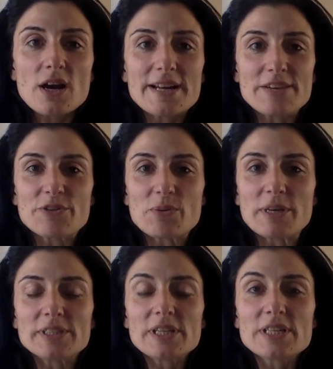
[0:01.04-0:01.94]
Hi
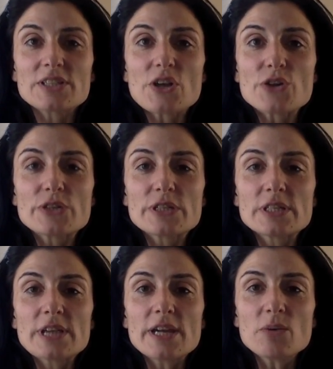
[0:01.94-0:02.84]
everyone. So
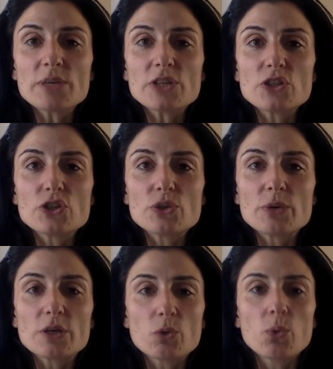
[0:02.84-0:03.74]
today I wanted to do
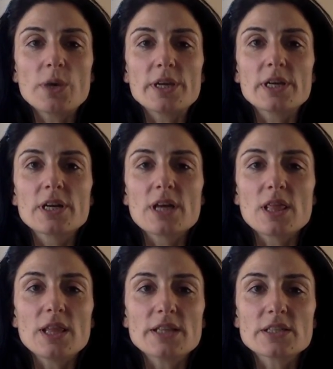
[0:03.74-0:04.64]
a quick
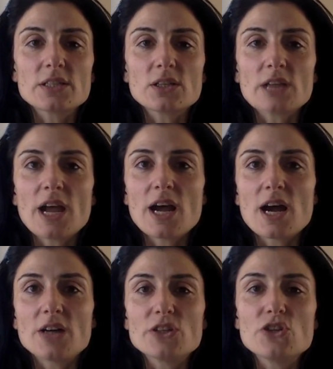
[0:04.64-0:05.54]
lesson on
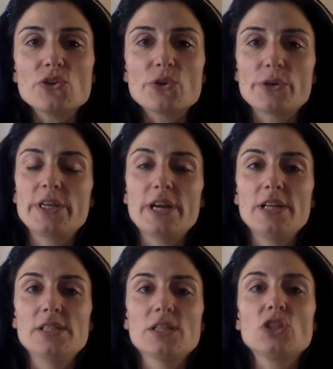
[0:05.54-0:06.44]
how you
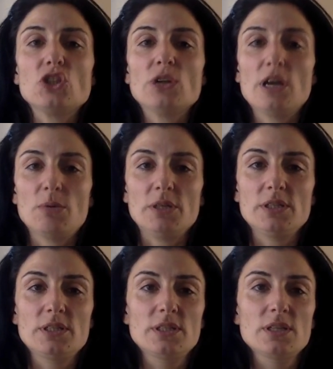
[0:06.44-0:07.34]
create new
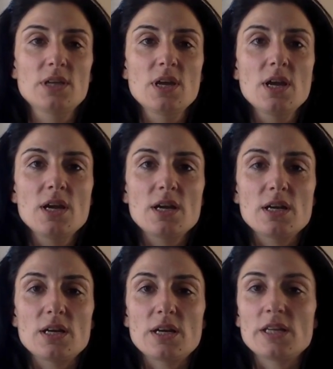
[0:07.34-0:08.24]
habits.
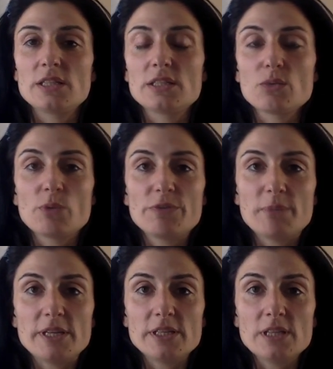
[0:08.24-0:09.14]
And we've
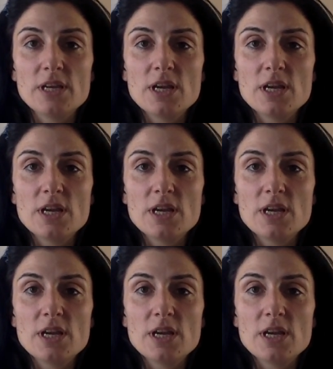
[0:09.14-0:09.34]
been